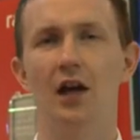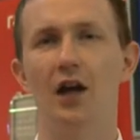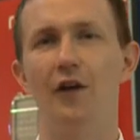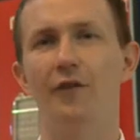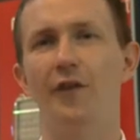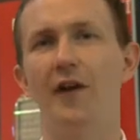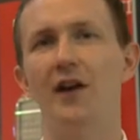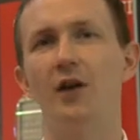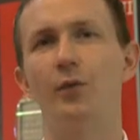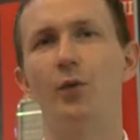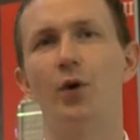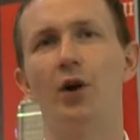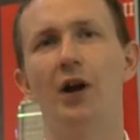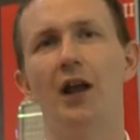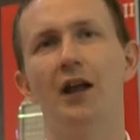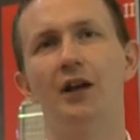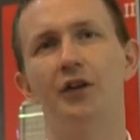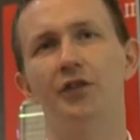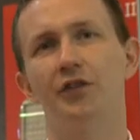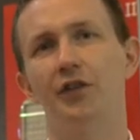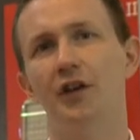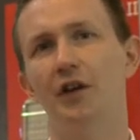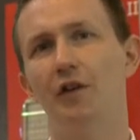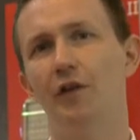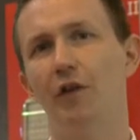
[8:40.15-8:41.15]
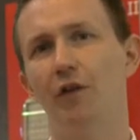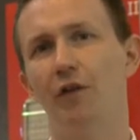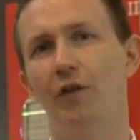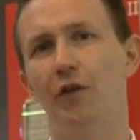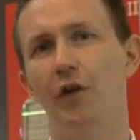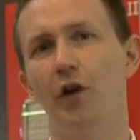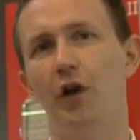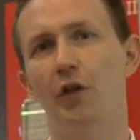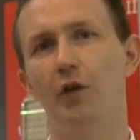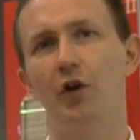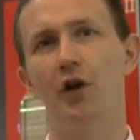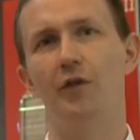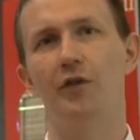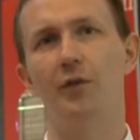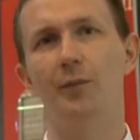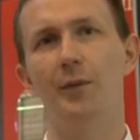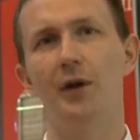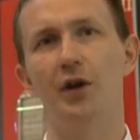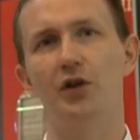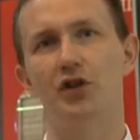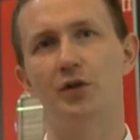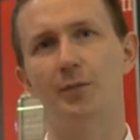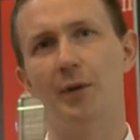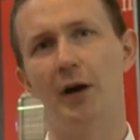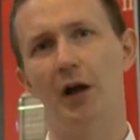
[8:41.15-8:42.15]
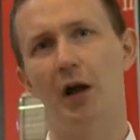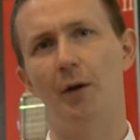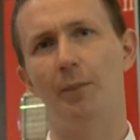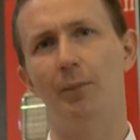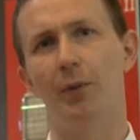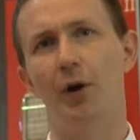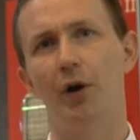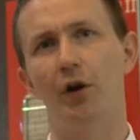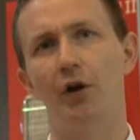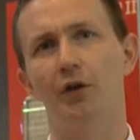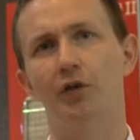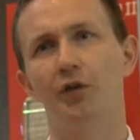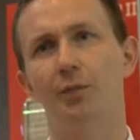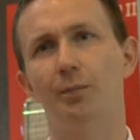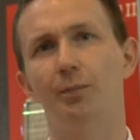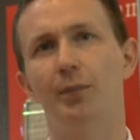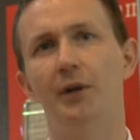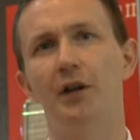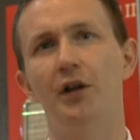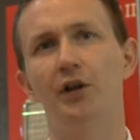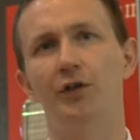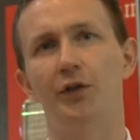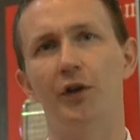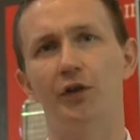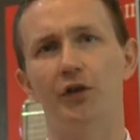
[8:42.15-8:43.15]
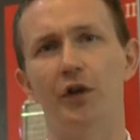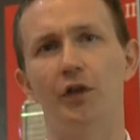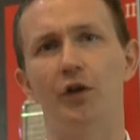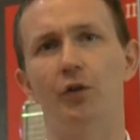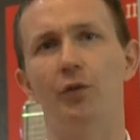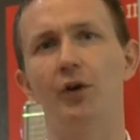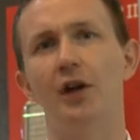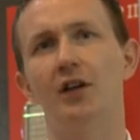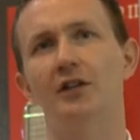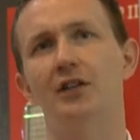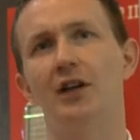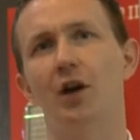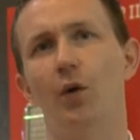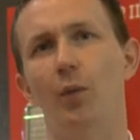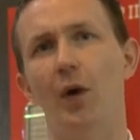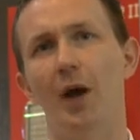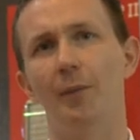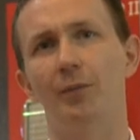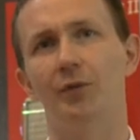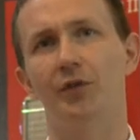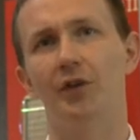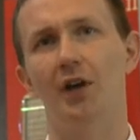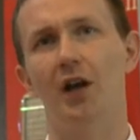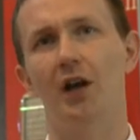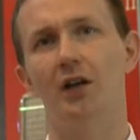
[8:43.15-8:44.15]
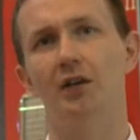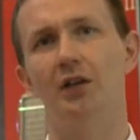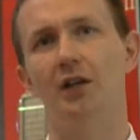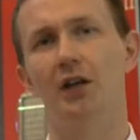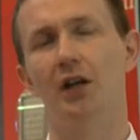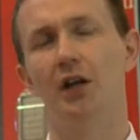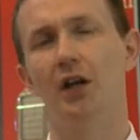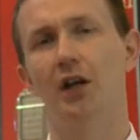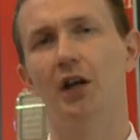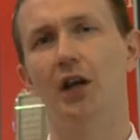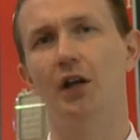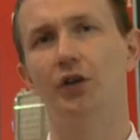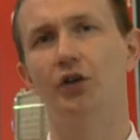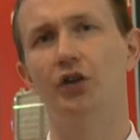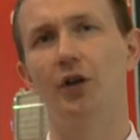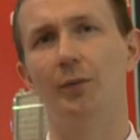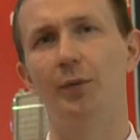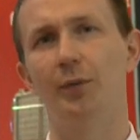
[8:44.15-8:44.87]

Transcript: If anyone would like to see further information about our products, please visit the Raytec website at